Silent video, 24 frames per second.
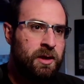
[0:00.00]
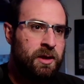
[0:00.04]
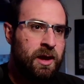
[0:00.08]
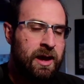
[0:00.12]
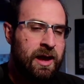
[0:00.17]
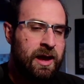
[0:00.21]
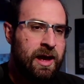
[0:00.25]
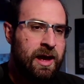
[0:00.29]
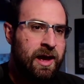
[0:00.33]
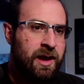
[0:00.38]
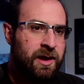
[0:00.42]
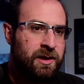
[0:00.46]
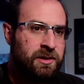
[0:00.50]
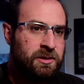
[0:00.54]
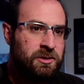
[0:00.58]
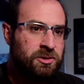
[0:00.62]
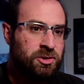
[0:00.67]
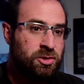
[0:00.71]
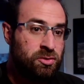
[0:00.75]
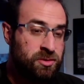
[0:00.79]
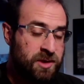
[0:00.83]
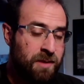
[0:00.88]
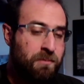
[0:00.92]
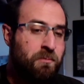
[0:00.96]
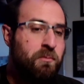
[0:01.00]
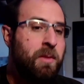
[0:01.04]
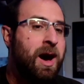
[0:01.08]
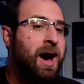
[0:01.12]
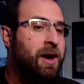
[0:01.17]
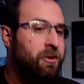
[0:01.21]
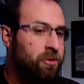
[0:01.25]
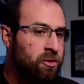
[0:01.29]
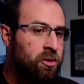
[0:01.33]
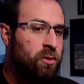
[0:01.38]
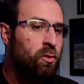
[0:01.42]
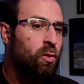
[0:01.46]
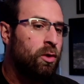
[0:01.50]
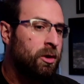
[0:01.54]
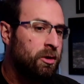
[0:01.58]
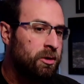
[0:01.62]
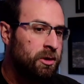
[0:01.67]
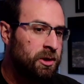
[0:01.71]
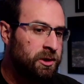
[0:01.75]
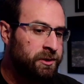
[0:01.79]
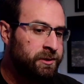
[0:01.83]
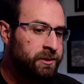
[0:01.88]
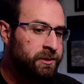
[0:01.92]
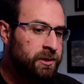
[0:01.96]
to the modern
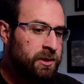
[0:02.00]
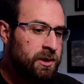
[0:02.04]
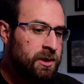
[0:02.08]
world.